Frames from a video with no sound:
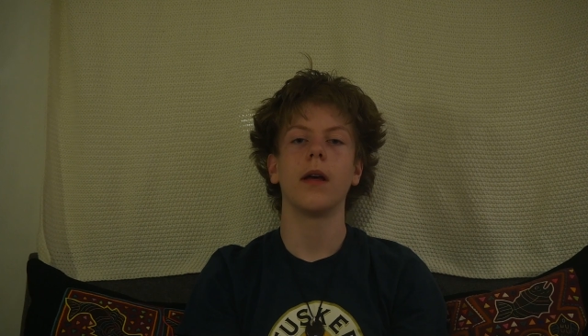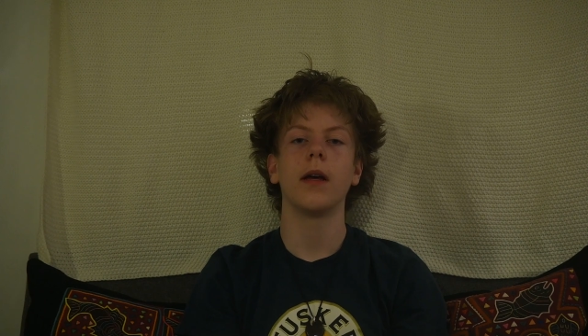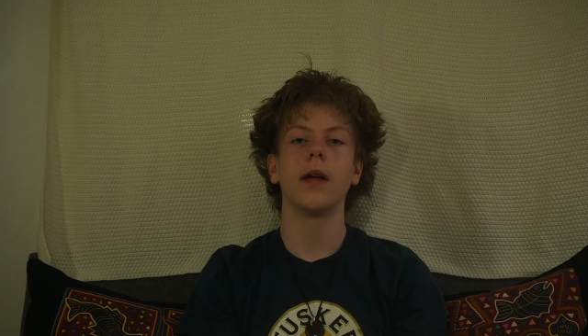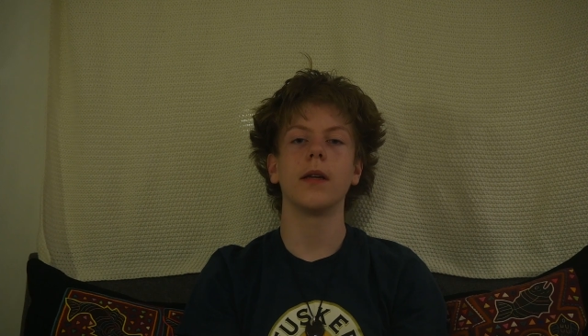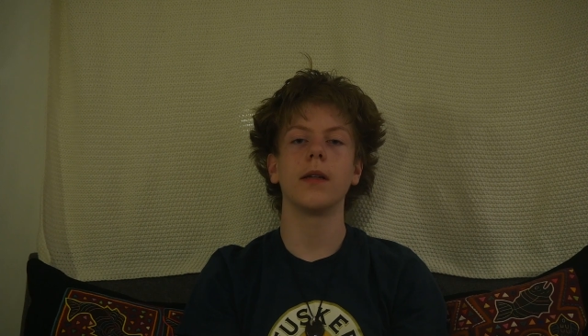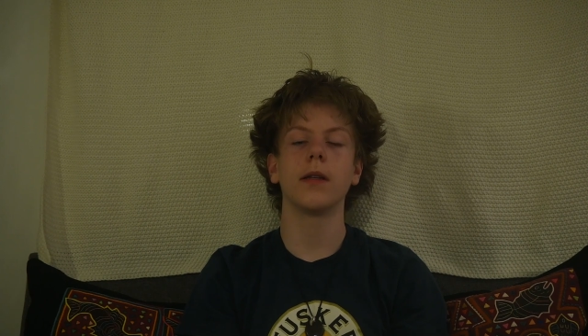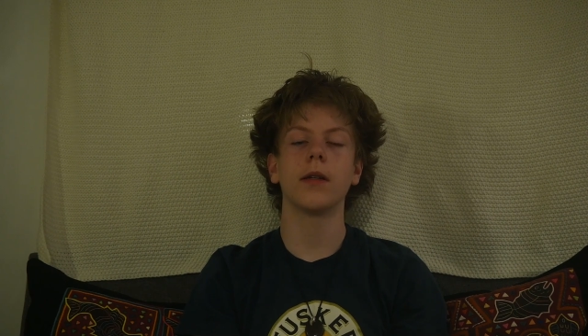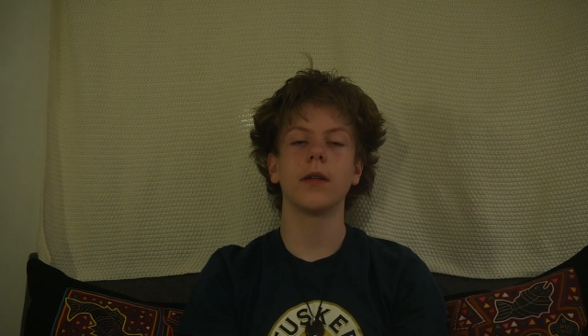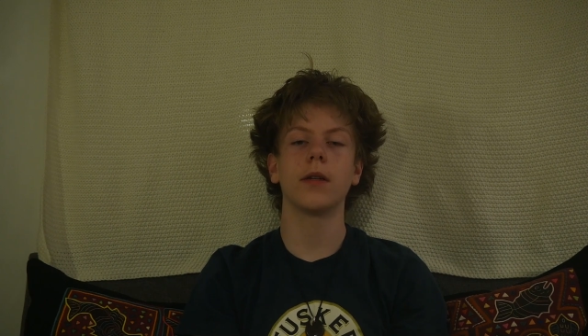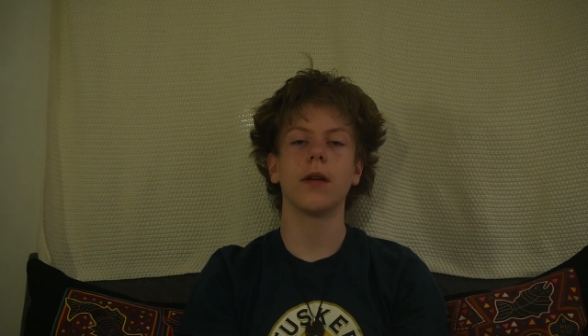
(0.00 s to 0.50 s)

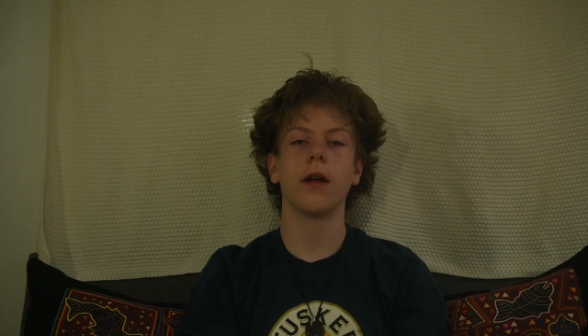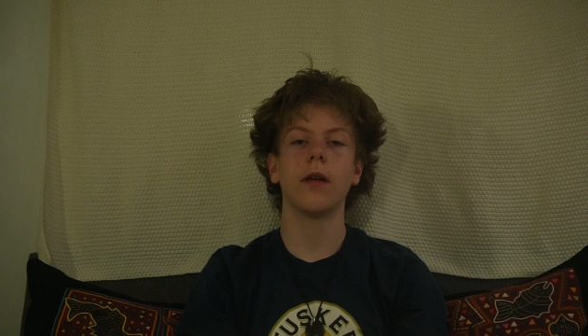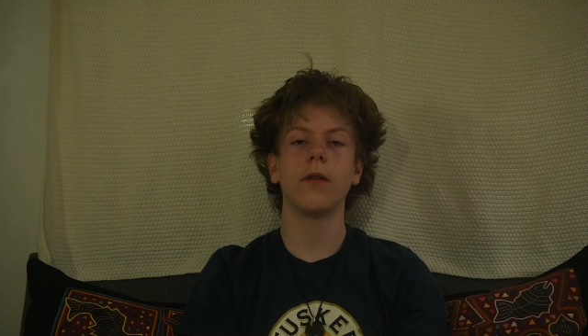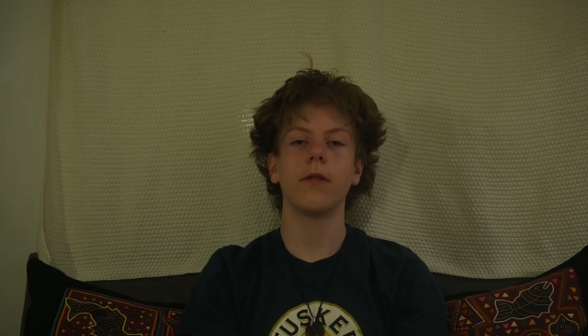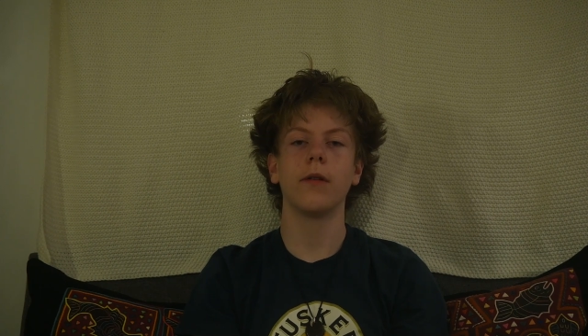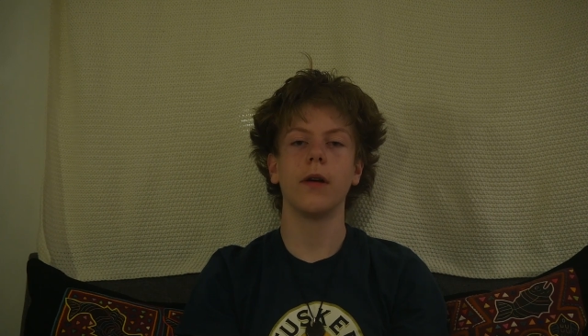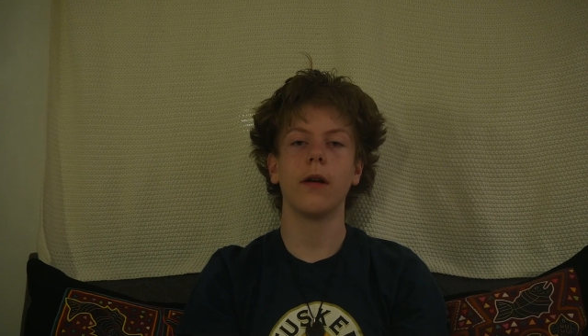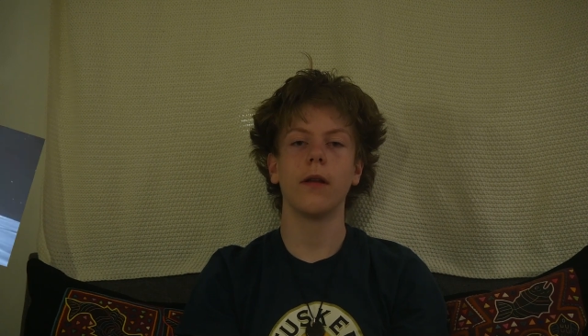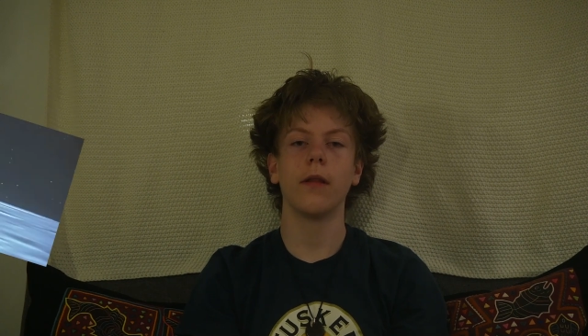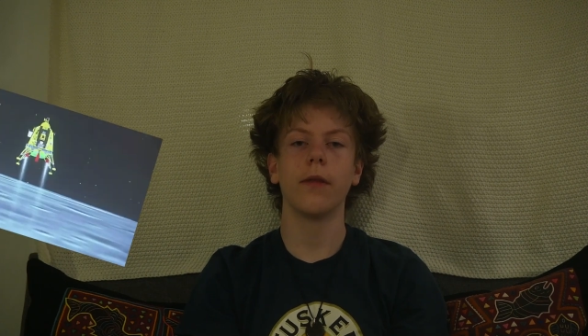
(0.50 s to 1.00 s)
is the
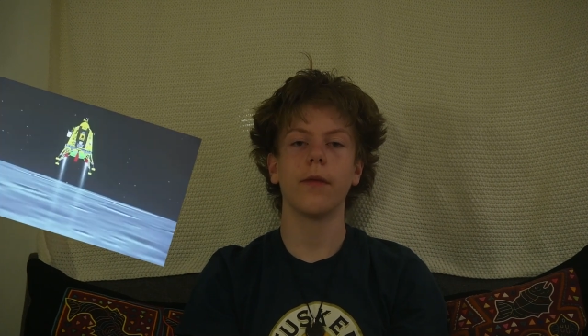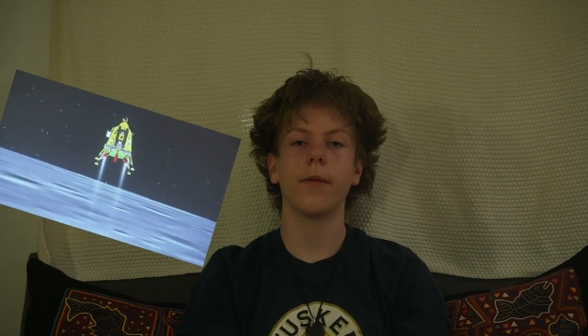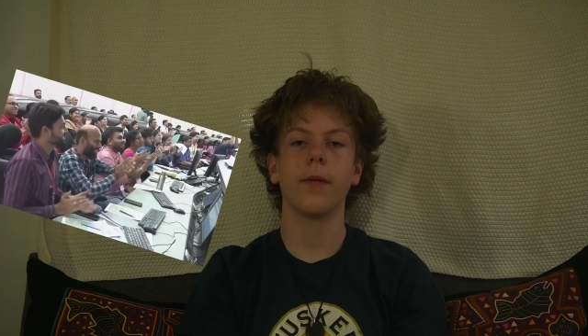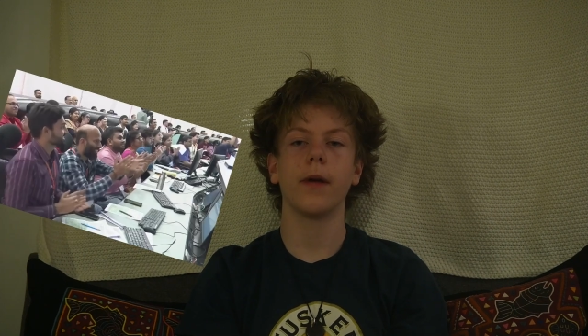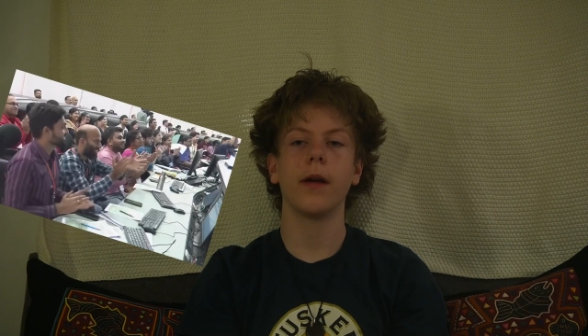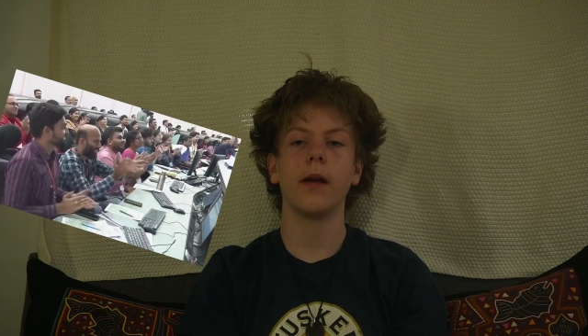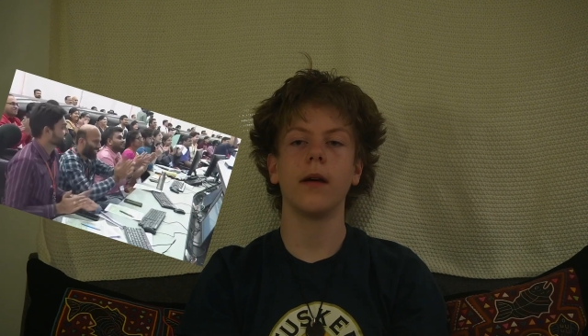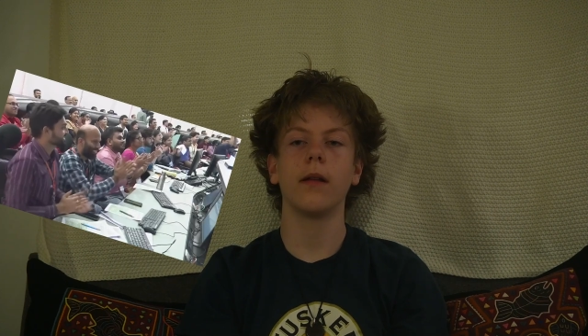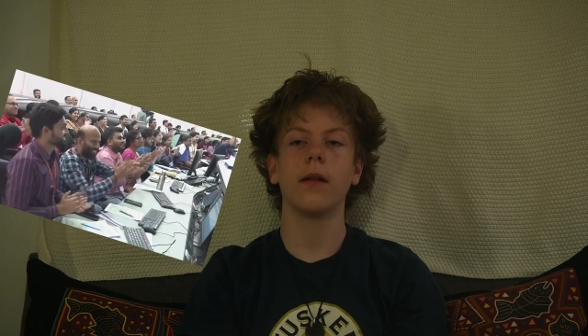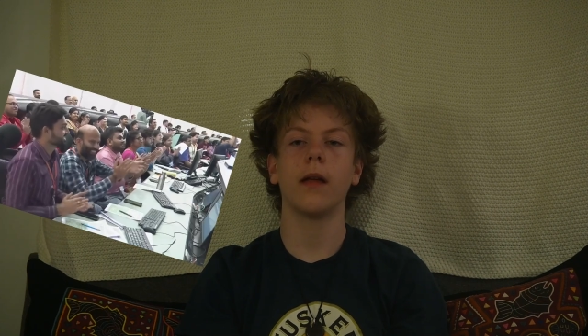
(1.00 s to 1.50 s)

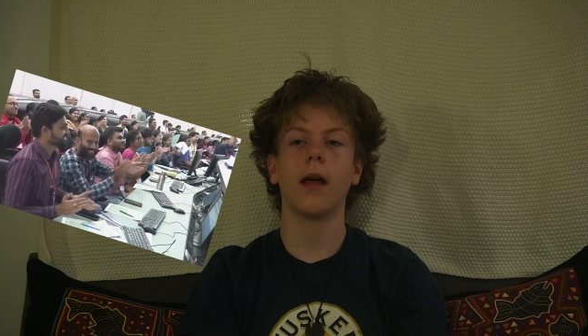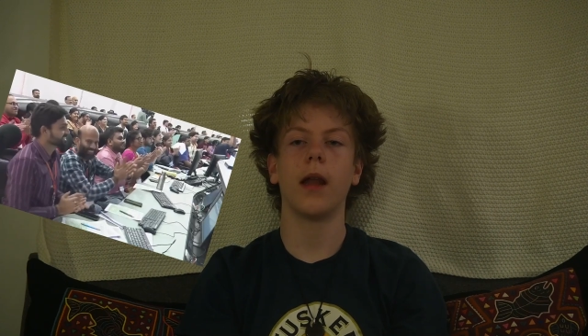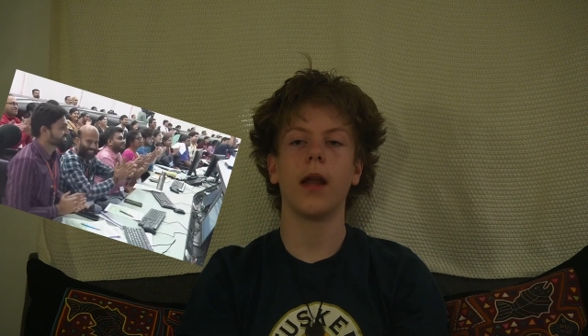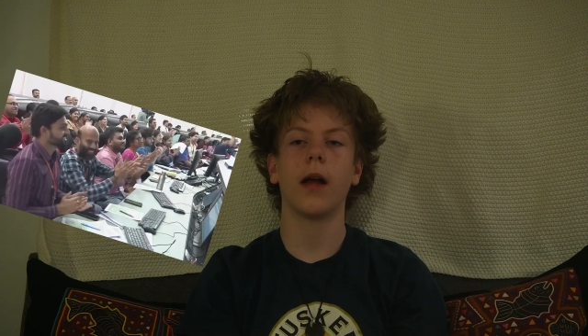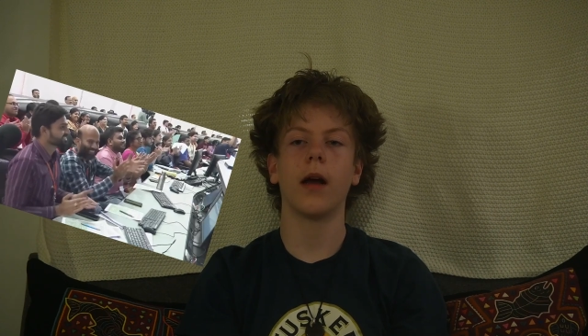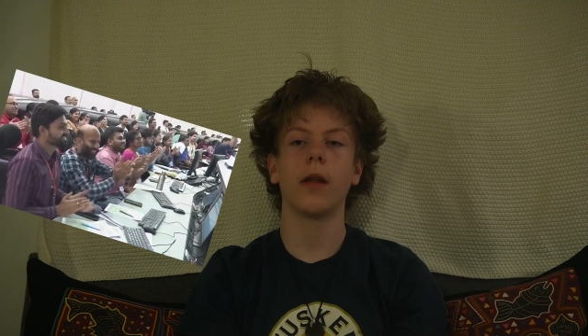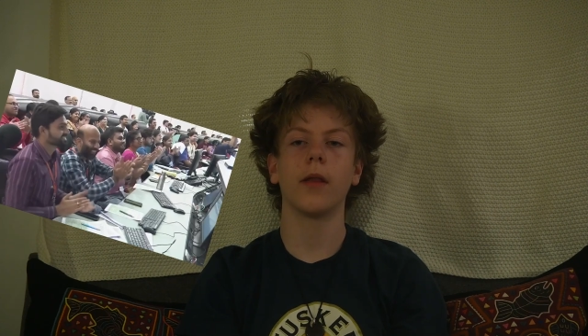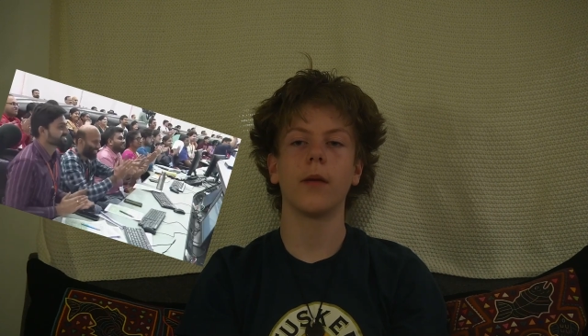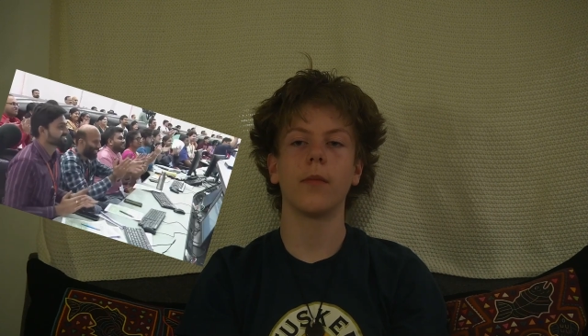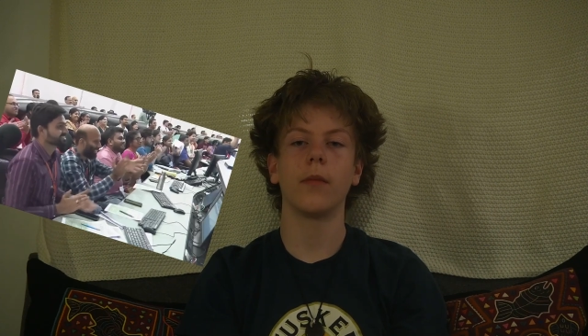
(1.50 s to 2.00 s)
Chandrayaan-3
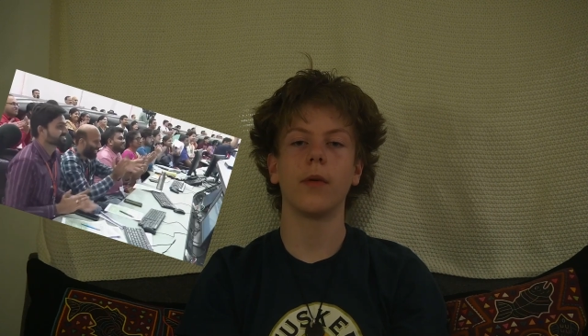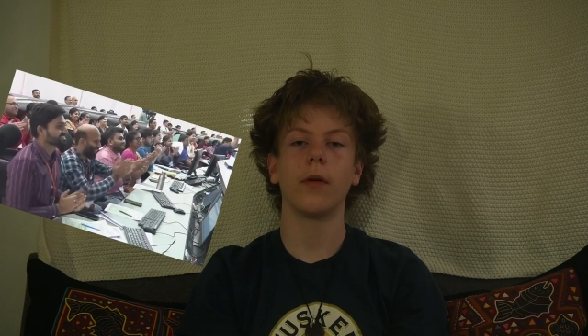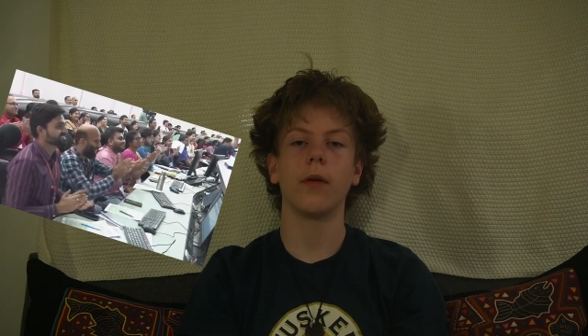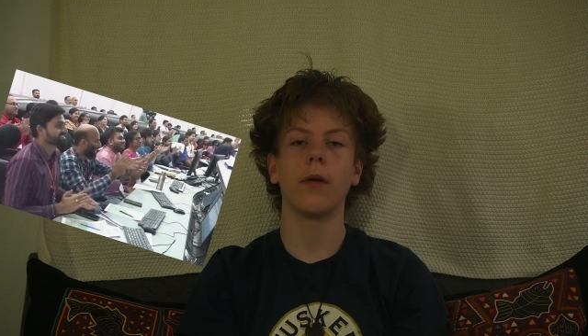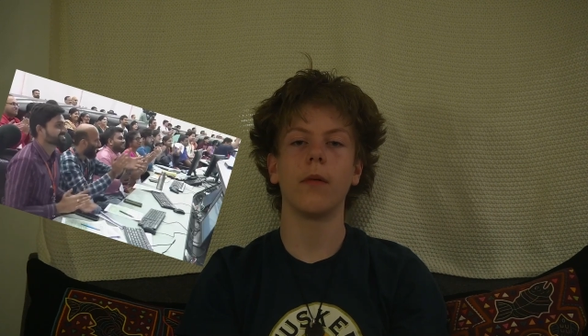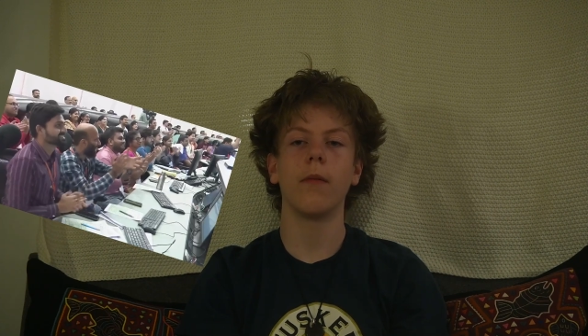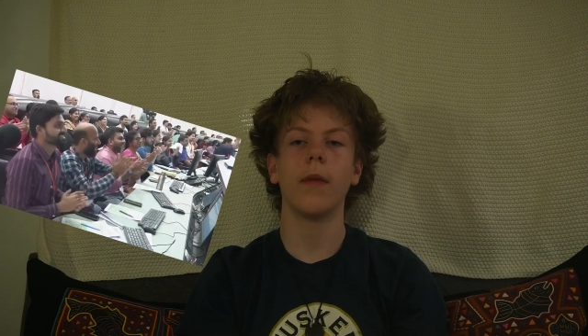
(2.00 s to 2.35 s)
landing on the moon,